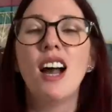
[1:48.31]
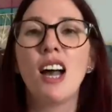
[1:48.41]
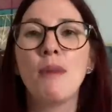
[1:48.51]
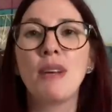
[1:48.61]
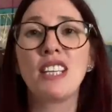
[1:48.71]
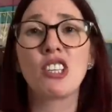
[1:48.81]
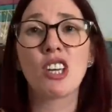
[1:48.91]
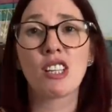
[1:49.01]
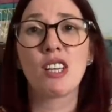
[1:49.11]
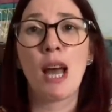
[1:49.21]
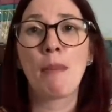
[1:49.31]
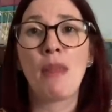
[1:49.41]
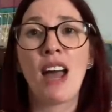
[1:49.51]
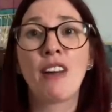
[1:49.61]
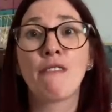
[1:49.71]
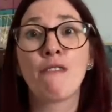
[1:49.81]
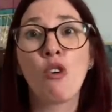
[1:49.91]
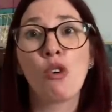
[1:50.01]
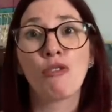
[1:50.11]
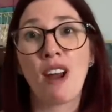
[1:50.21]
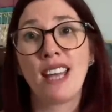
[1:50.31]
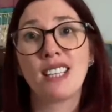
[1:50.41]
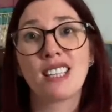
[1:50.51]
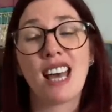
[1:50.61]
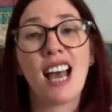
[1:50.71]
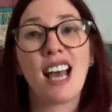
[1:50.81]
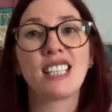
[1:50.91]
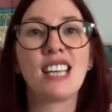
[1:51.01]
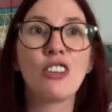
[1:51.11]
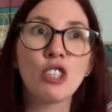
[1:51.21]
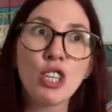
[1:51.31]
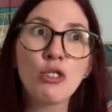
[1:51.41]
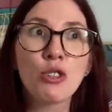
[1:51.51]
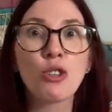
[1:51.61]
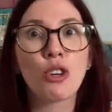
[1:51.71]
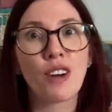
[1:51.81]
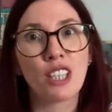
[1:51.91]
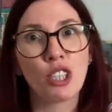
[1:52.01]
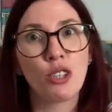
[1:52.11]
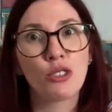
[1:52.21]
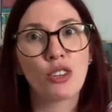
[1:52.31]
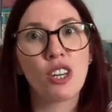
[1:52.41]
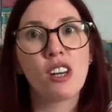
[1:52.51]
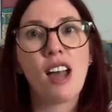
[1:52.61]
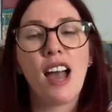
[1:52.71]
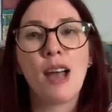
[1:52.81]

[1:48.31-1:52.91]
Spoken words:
And it just so happened that I had 4 friends that had either children or grandchildren